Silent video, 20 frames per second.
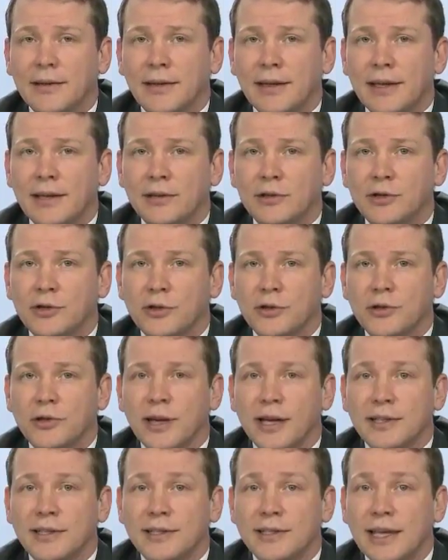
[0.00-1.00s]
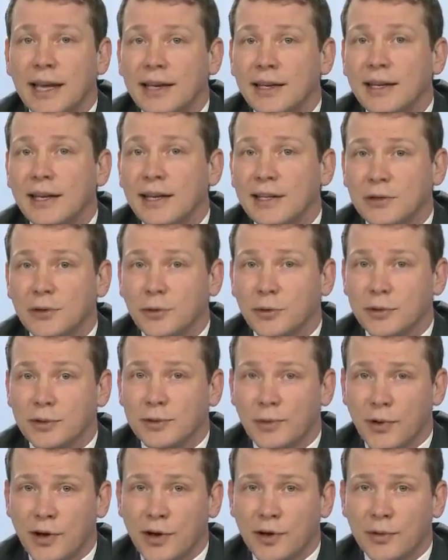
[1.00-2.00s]
the insurer has 10 days to
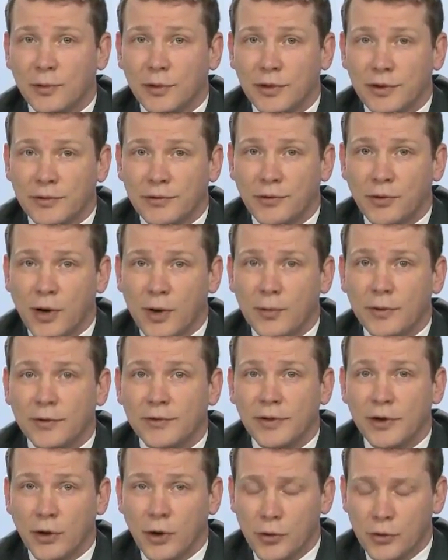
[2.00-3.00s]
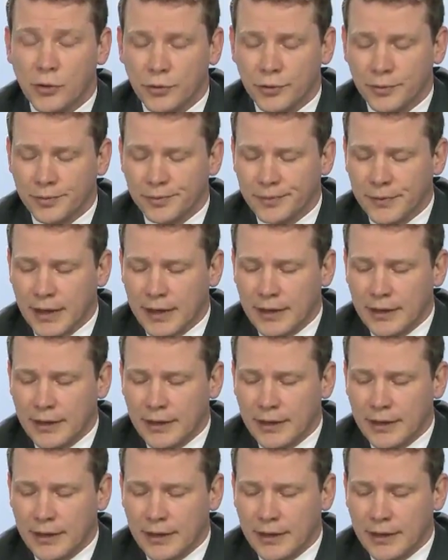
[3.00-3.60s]
respond with a form of their own.